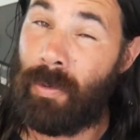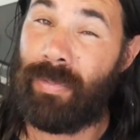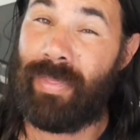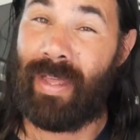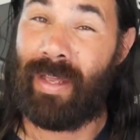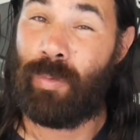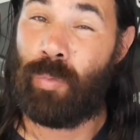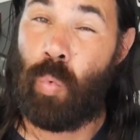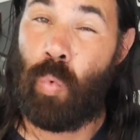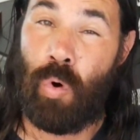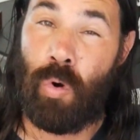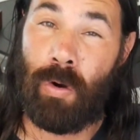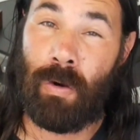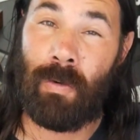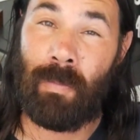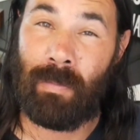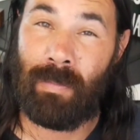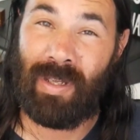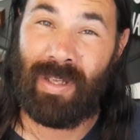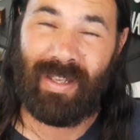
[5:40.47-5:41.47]
than
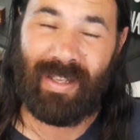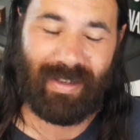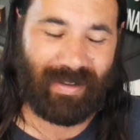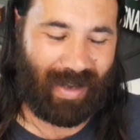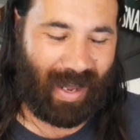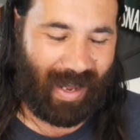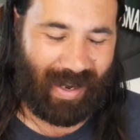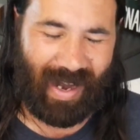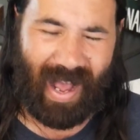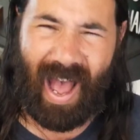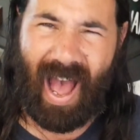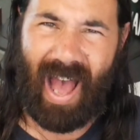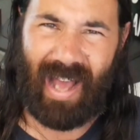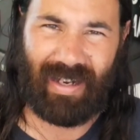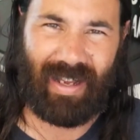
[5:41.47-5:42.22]
warm, not hot,